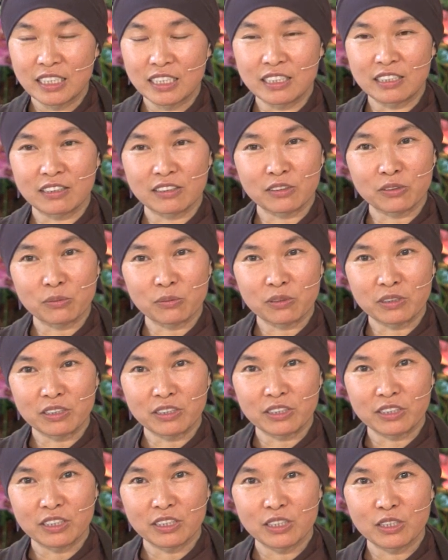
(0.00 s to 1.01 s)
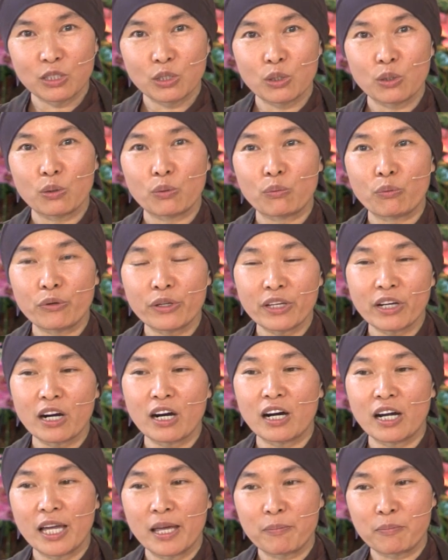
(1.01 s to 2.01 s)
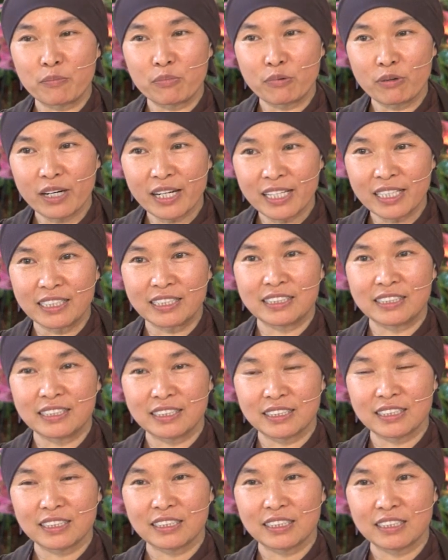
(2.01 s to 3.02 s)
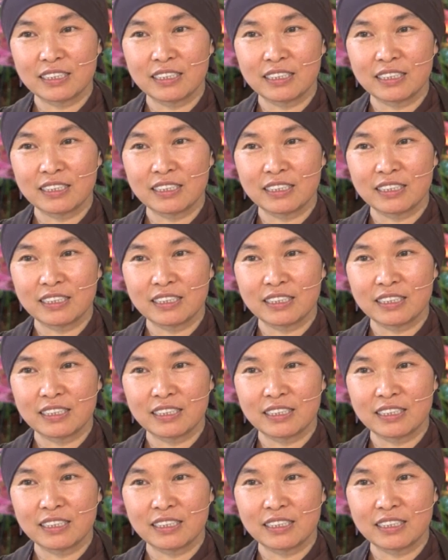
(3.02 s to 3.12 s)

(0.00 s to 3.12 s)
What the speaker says: In other words, we are embraced